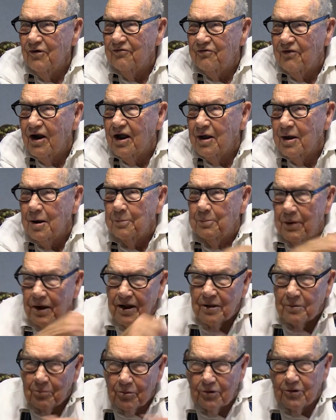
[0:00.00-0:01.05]
a, plank, a
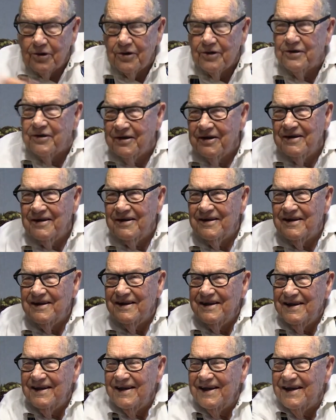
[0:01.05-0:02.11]
plank bridge. That's
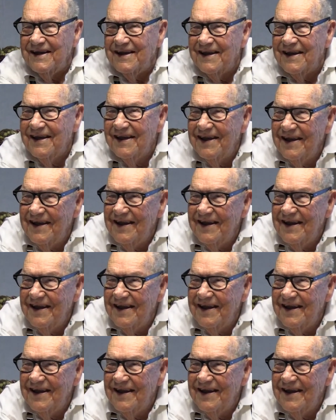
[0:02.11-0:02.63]
right, it was.